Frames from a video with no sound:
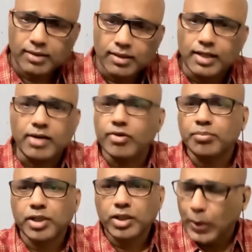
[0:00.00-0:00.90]
on
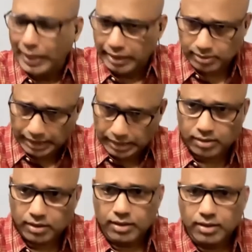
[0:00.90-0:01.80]
November
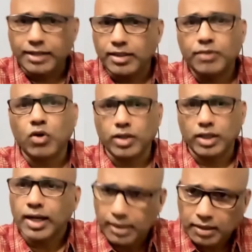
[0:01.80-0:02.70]
26,
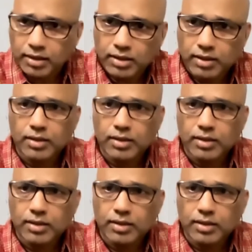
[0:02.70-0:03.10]
1949,